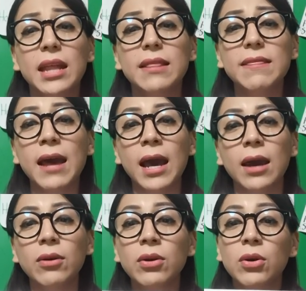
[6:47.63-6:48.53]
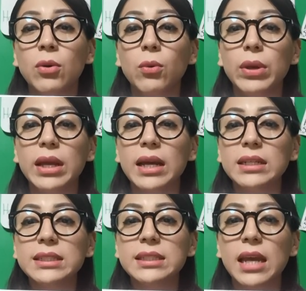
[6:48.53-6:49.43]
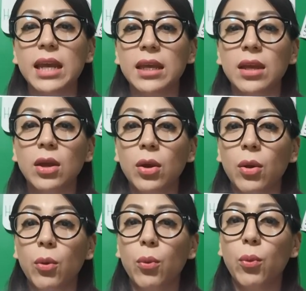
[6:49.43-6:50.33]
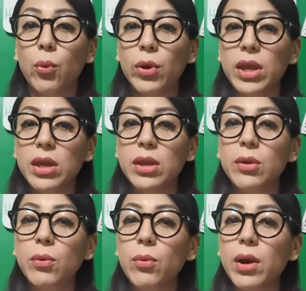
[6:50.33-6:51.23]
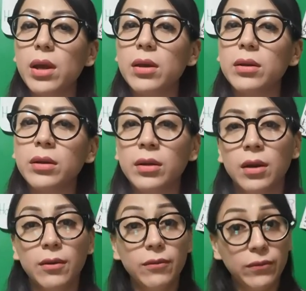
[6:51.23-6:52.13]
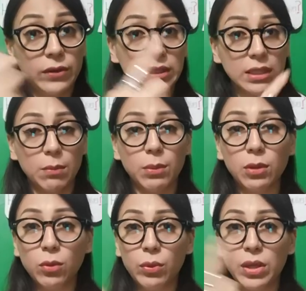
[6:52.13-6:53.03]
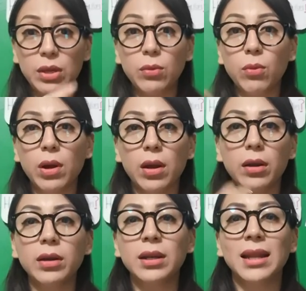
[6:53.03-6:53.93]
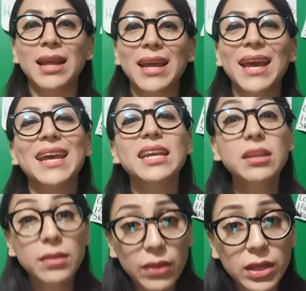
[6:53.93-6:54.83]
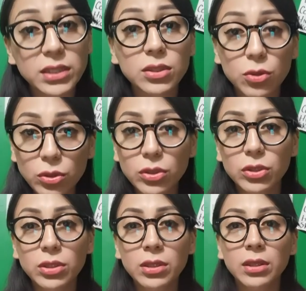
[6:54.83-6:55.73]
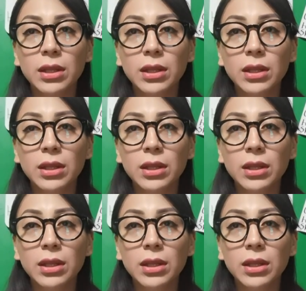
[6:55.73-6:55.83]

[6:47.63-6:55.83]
Now, we can say, we were, for example, we were in the school